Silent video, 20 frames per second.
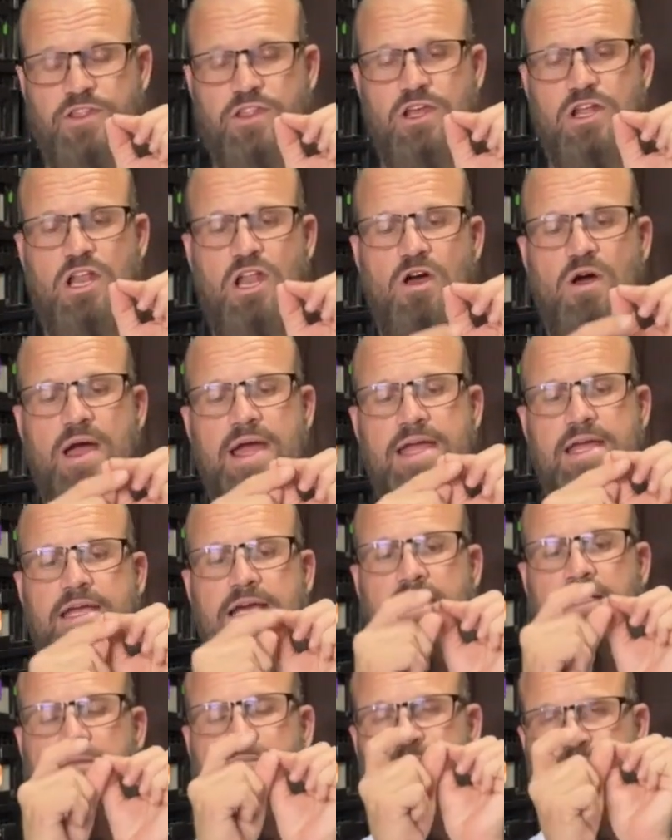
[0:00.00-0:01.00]
the
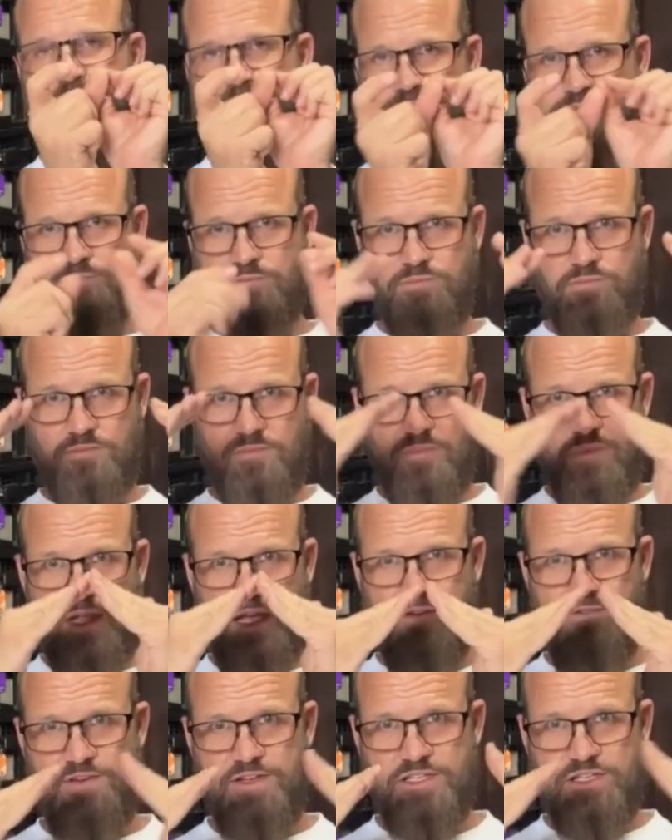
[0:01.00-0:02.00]
cloaca,
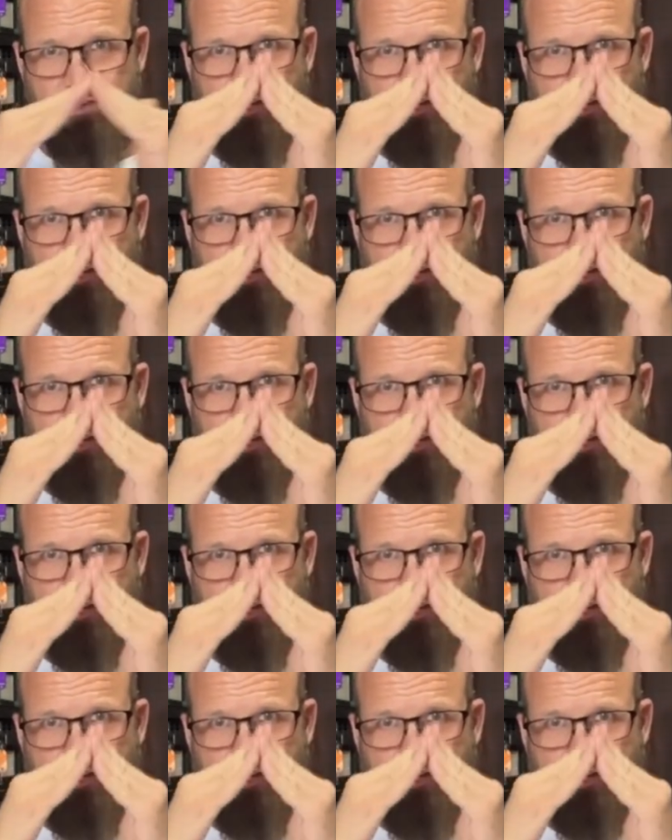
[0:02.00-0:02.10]
if it's